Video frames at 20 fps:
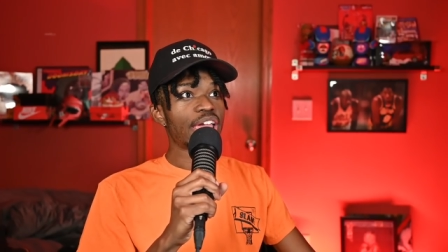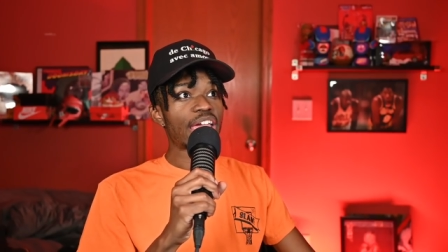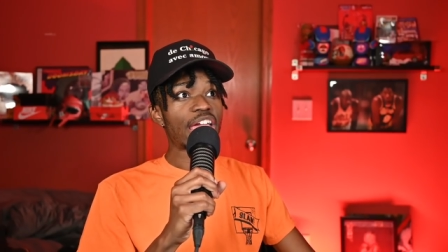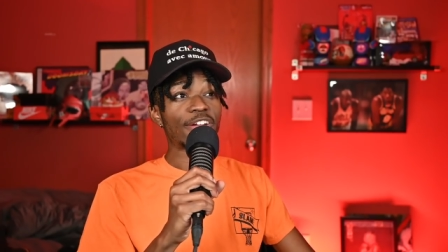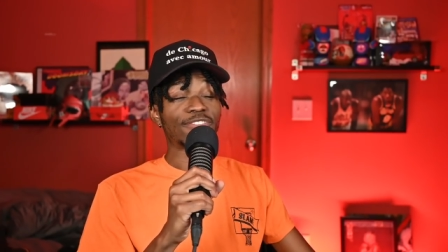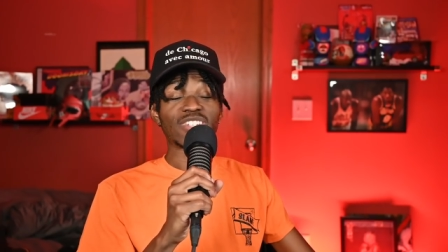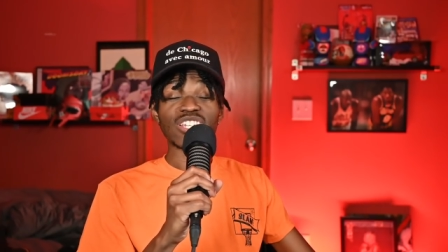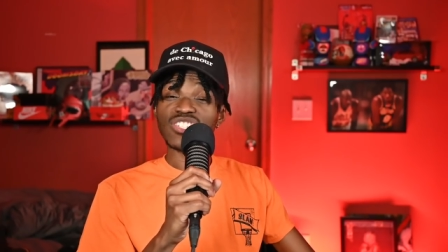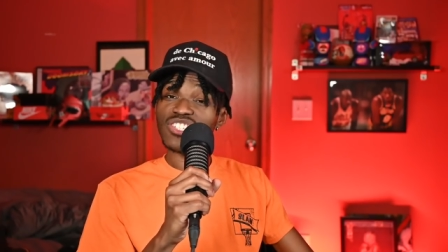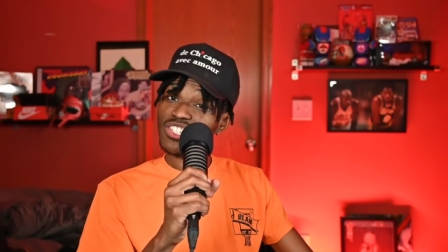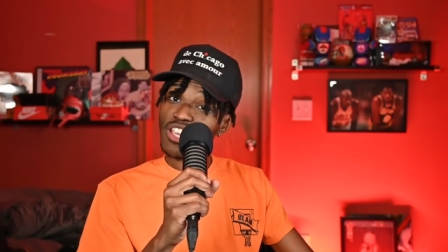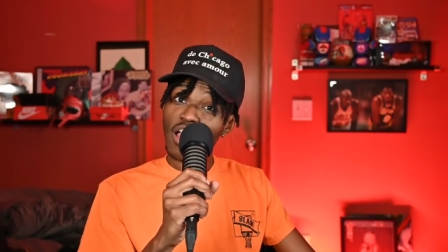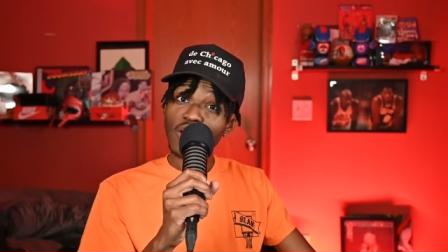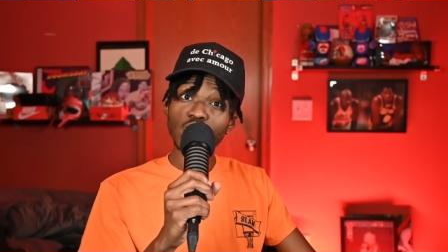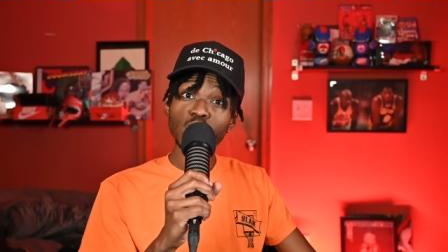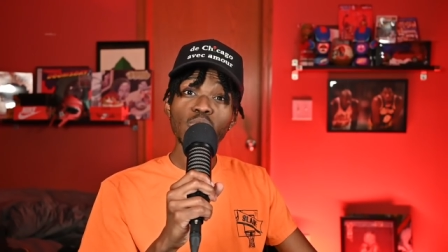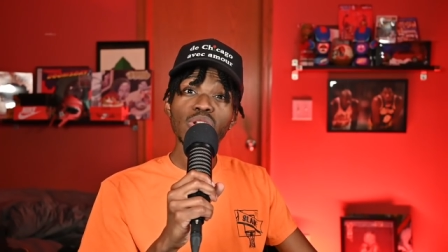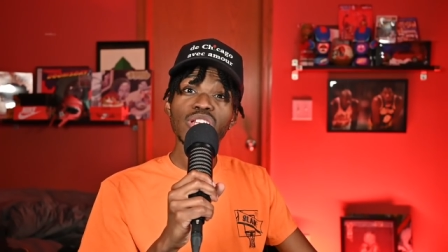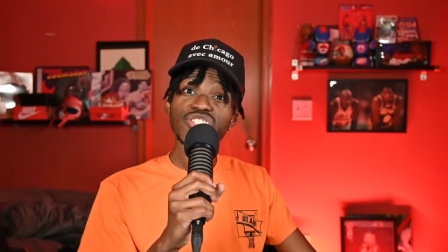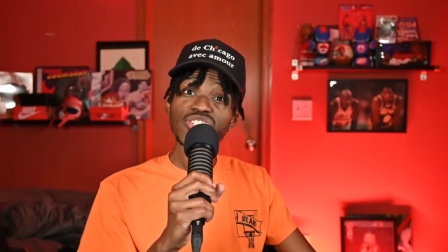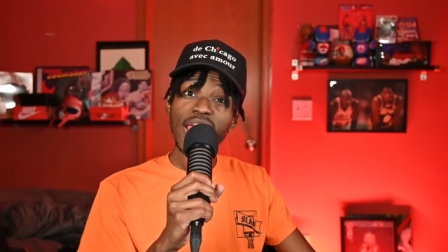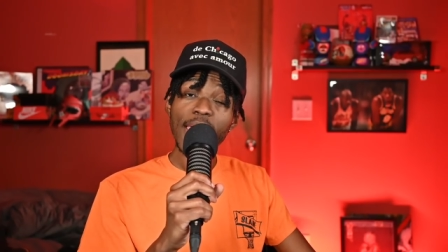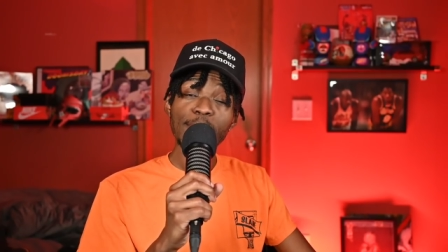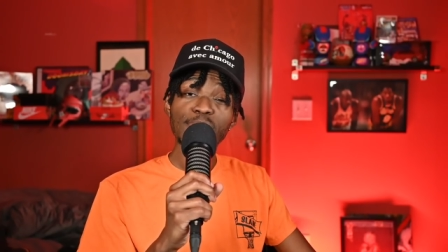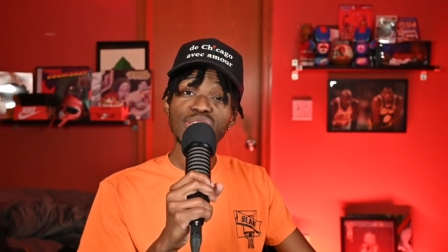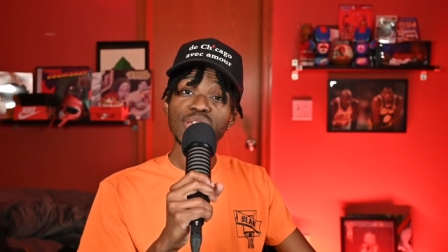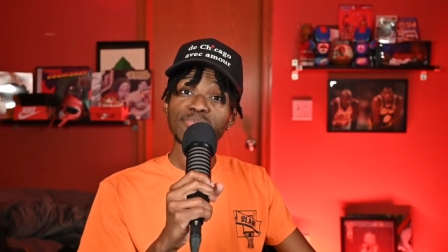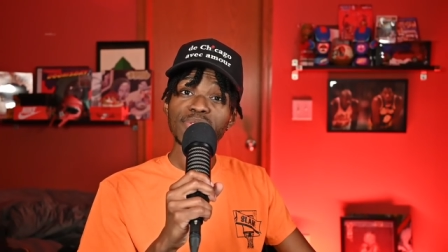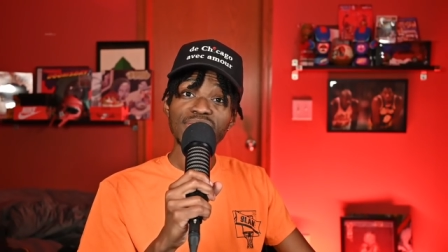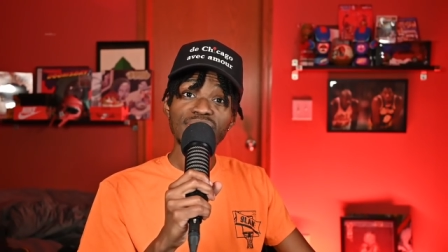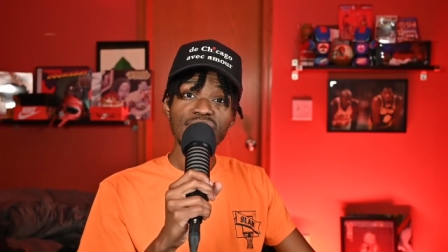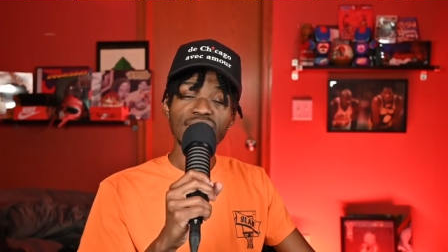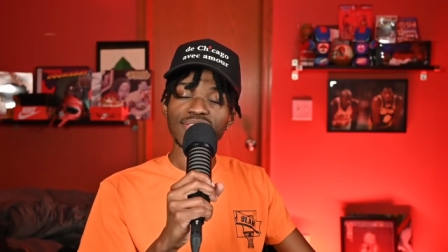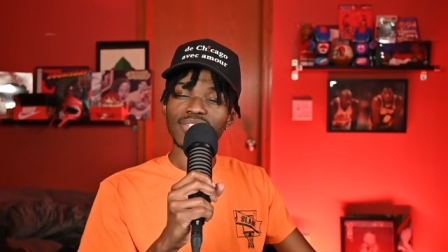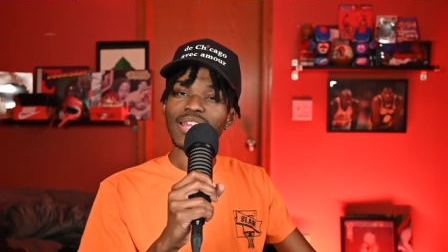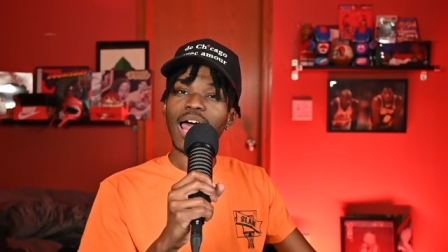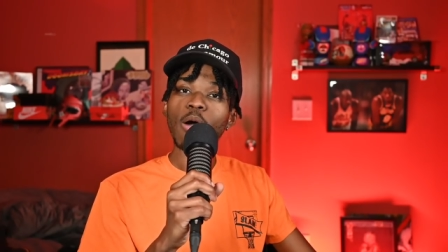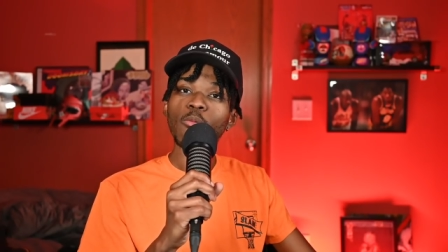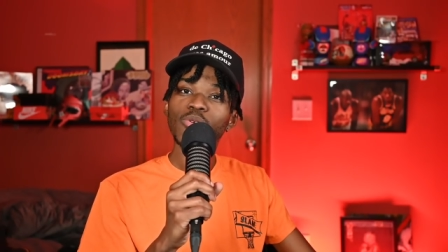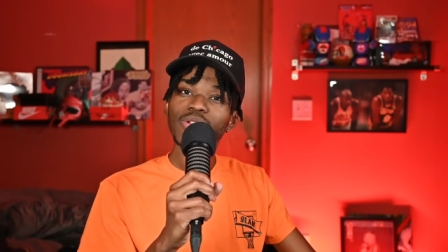If the Suns win a championship this
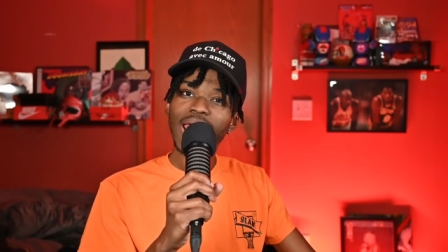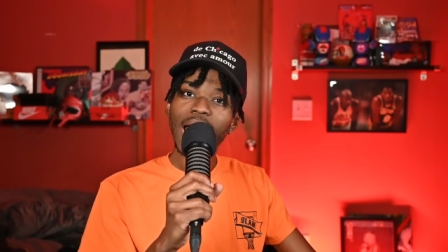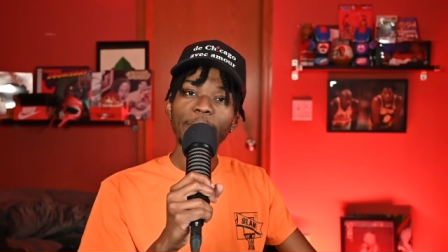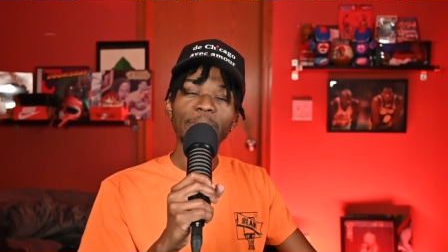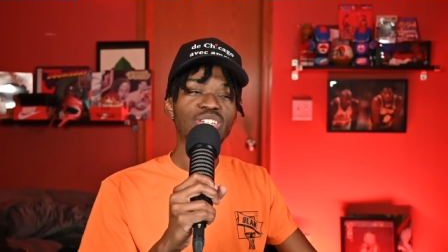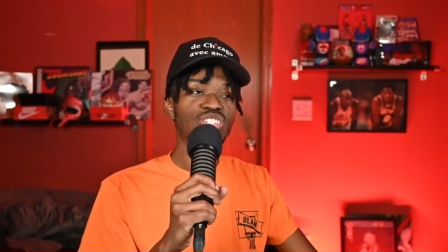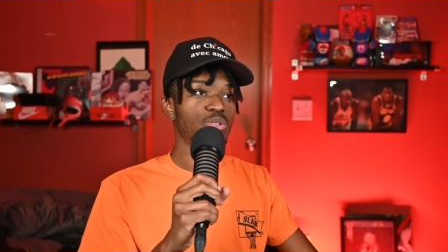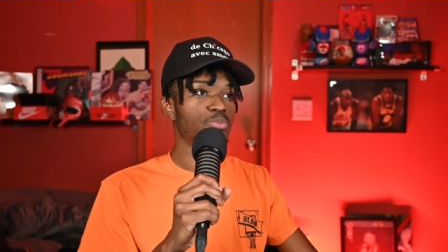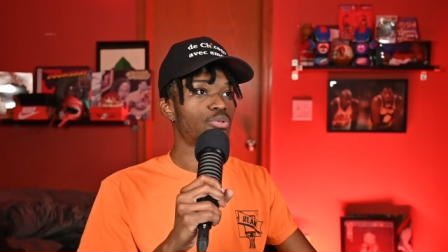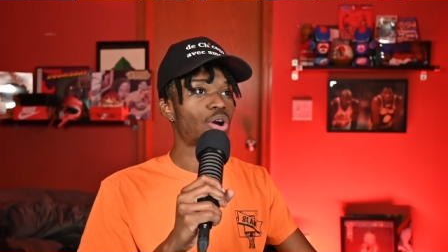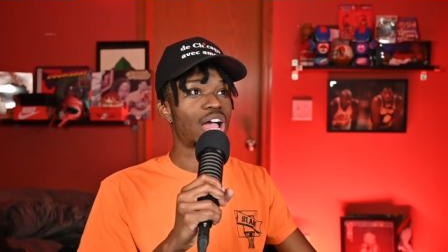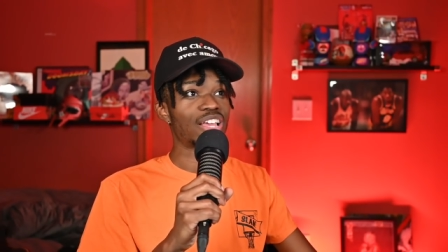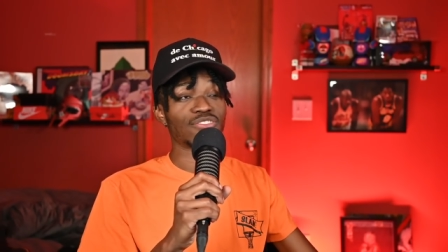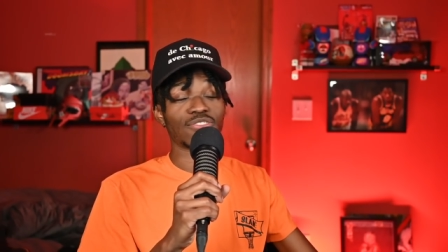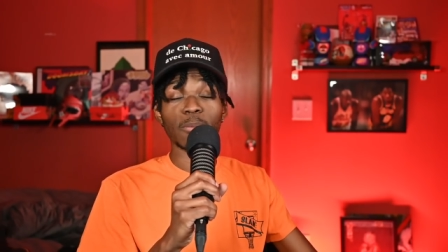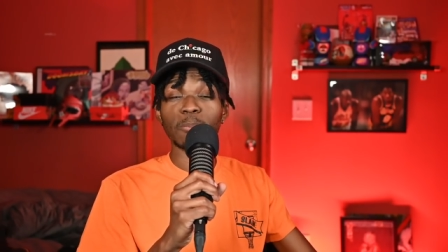season, I would not be surprised.